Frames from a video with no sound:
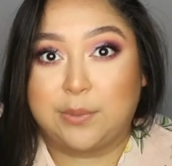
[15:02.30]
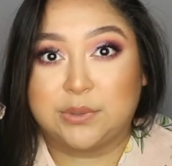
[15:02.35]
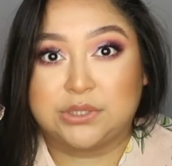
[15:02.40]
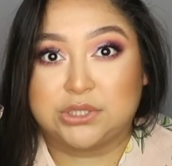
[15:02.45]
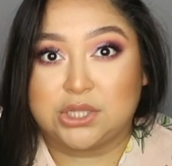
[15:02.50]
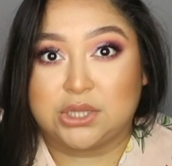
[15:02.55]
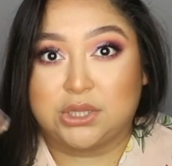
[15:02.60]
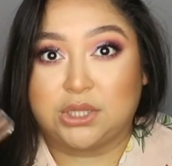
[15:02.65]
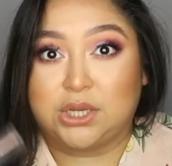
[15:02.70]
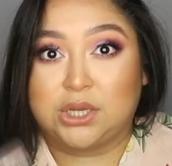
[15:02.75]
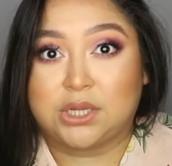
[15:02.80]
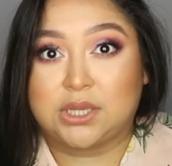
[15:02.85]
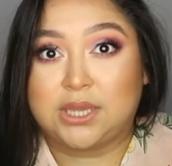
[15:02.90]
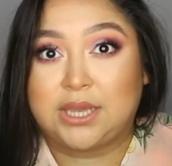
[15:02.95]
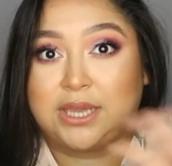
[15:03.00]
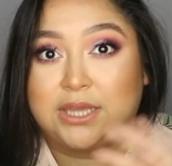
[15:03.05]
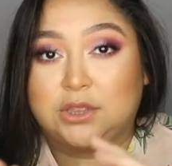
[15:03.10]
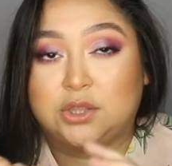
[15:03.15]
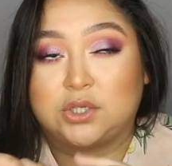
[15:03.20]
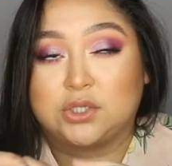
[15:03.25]
was a look.
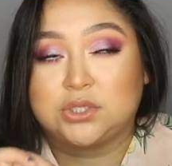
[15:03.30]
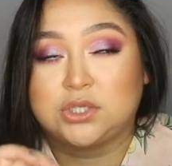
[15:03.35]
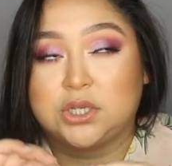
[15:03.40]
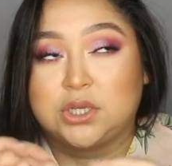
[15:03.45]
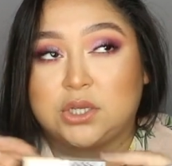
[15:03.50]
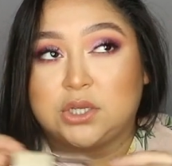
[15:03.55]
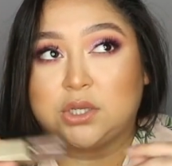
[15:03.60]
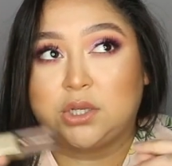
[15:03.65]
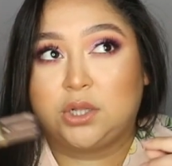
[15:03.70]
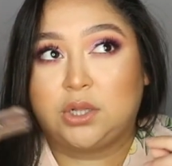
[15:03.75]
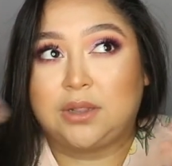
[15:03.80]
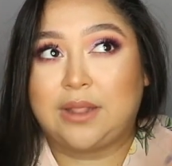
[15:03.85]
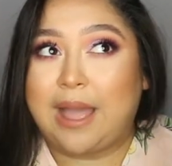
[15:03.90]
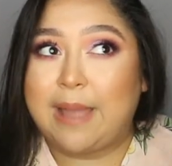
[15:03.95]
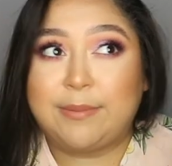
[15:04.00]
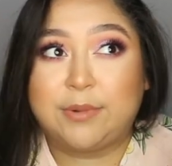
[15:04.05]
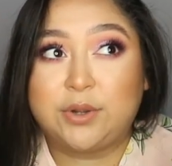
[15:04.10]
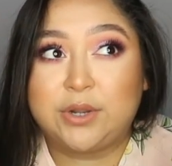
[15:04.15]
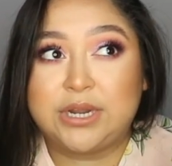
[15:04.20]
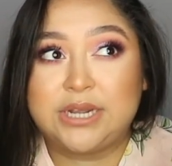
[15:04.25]
It looked
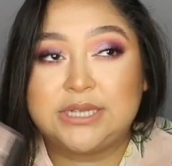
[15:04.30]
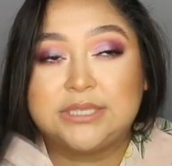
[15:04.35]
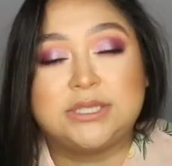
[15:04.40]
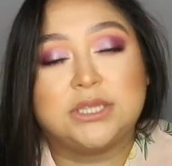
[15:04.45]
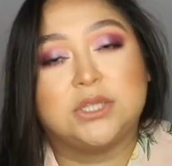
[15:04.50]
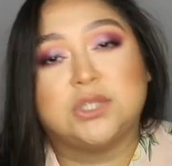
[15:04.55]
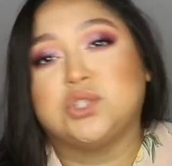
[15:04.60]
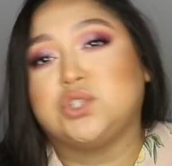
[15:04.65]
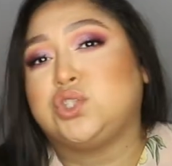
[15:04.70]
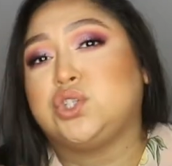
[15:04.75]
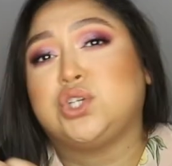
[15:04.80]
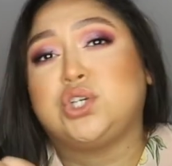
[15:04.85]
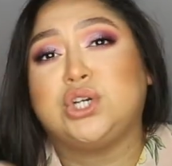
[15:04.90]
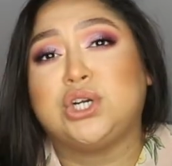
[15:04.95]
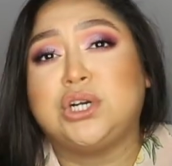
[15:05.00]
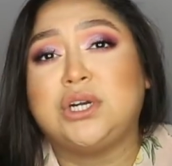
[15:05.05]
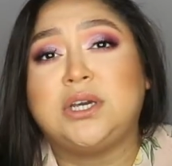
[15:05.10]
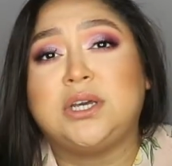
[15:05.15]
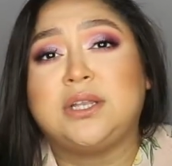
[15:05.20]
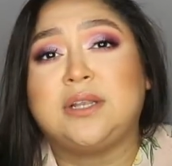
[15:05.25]
glamorous, it looked
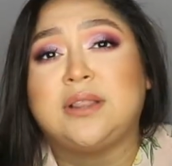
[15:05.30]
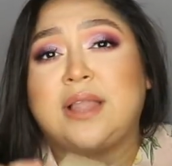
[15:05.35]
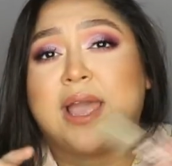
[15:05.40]
good.